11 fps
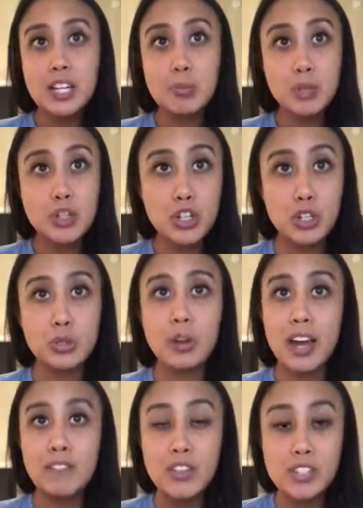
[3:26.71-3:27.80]
Number two,
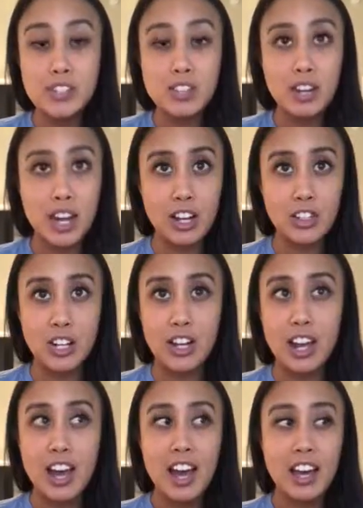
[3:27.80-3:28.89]
emphasis on action.
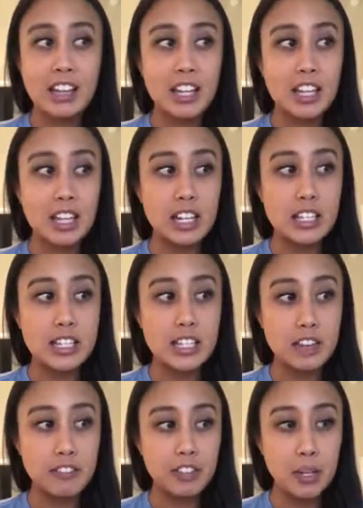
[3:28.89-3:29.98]
I think it is
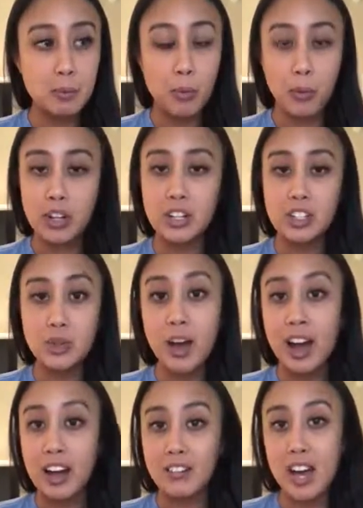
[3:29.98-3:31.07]
definitely important to
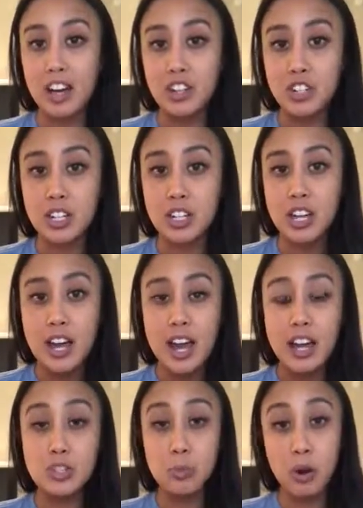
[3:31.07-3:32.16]
have action
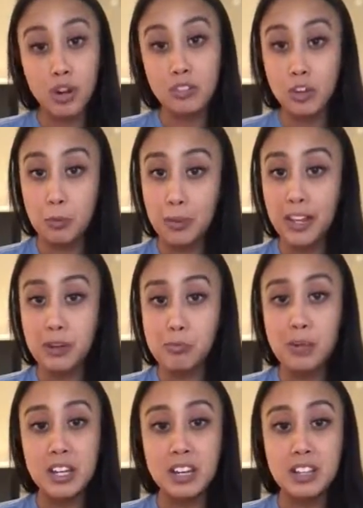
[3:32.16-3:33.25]
as part of your plan,
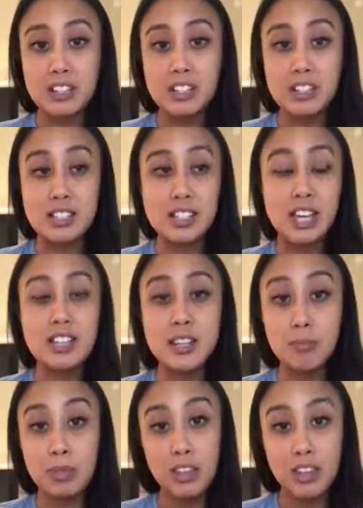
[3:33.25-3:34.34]
because to say
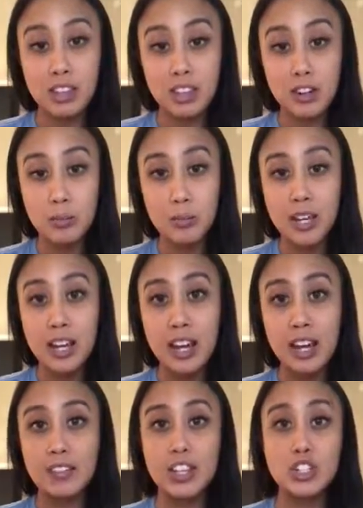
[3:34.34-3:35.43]
something in therapy
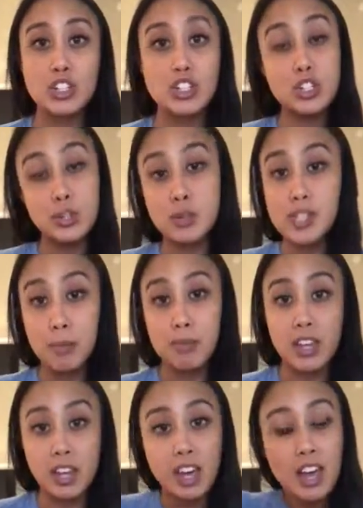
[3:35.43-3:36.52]
and then to do
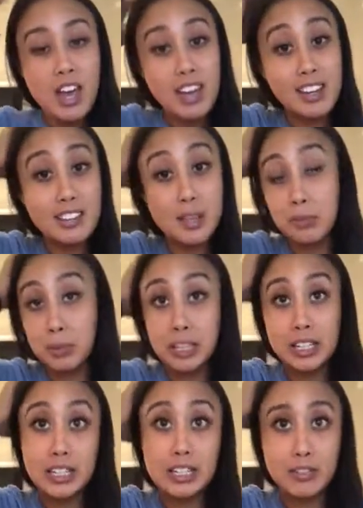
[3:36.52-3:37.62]
something is
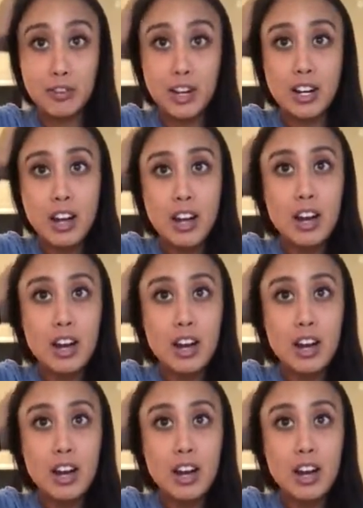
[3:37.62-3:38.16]
completely different.